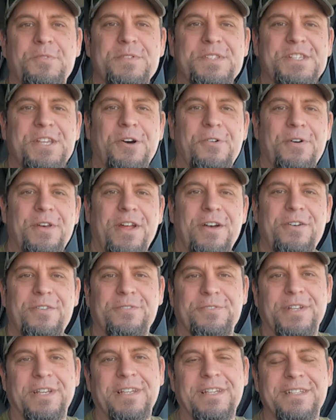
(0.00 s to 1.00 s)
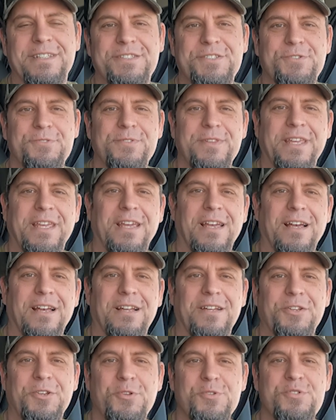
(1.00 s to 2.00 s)
What's going on to the
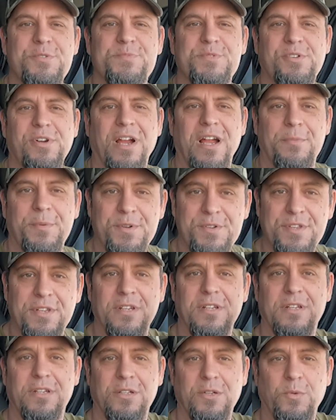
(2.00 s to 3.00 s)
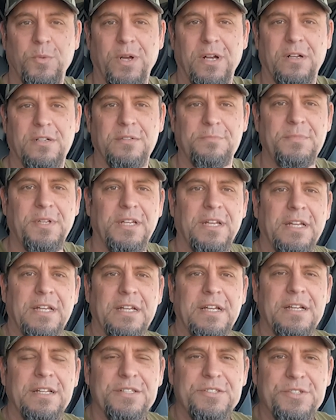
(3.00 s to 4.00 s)
uh, new subscribers? Welcome
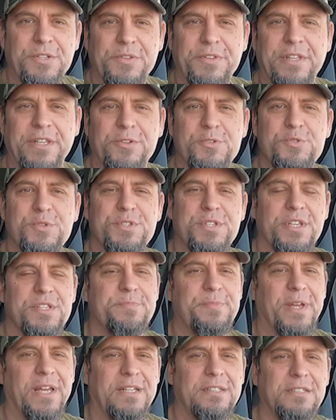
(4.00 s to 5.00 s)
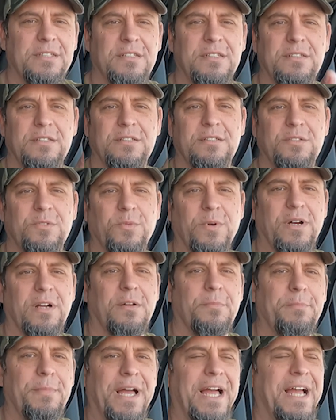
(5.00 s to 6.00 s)
to the usual suspects. Welcome